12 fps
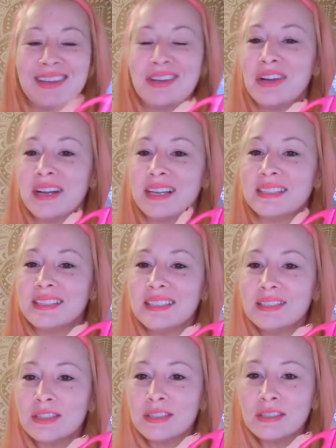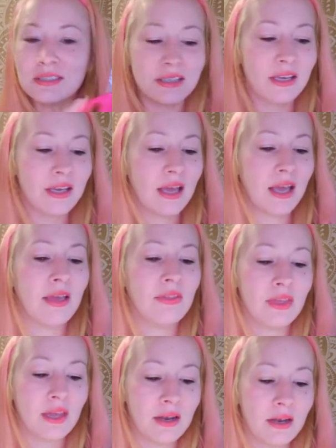to need scissors, and
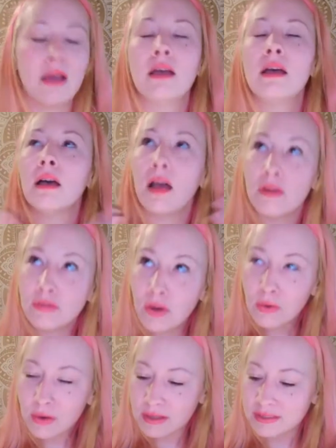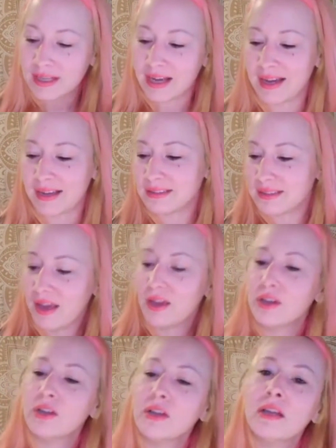then, of course, guys, you're
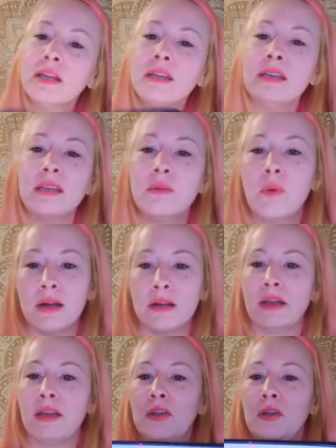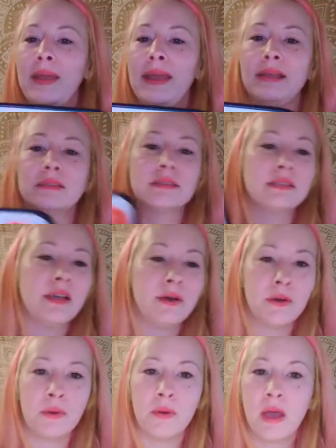going to need watercolor paint.
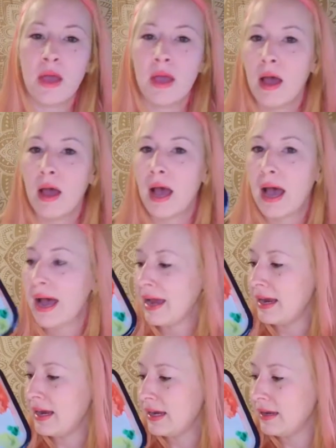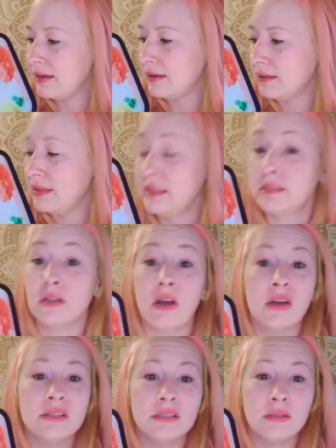So these are
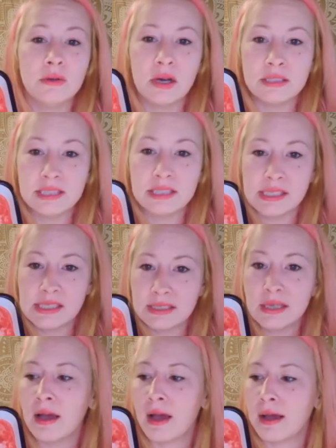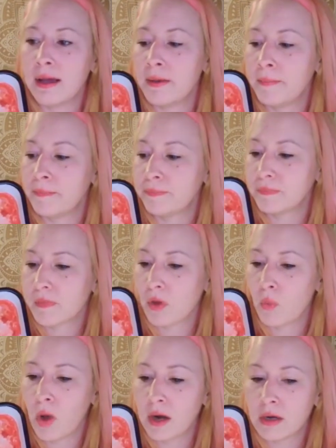also Arteza
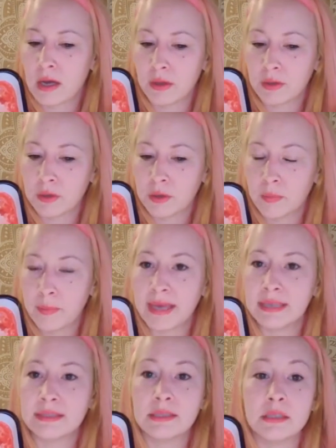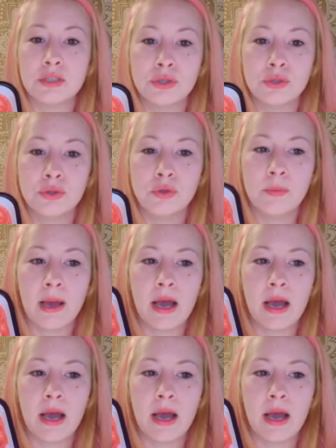watercolor paints in a tube. I